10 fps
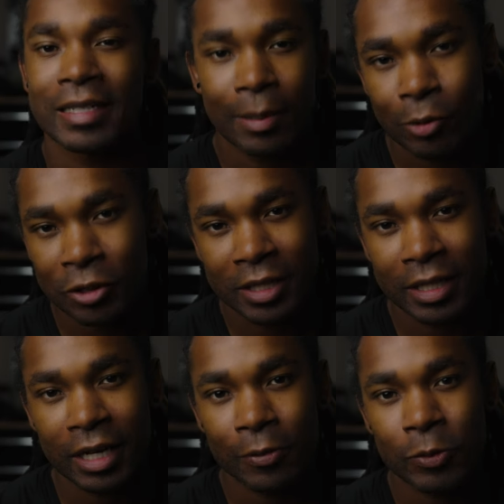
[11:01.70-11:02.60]
As I approached the
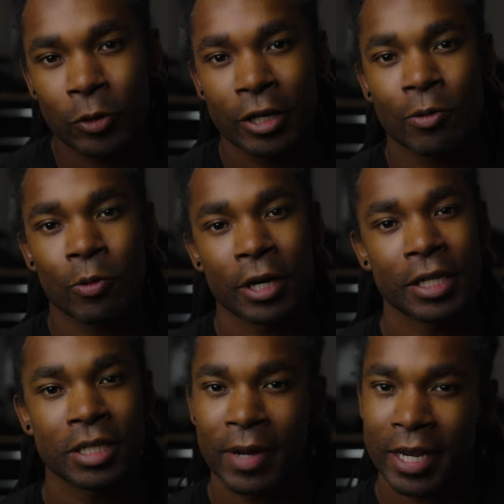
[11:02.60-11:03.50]
end, I was wondering where
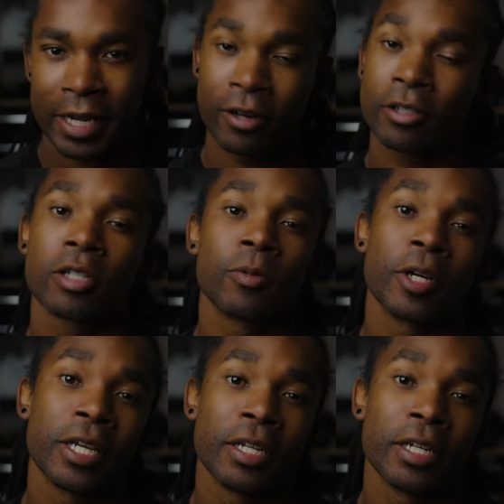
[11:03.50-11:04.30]
each main character would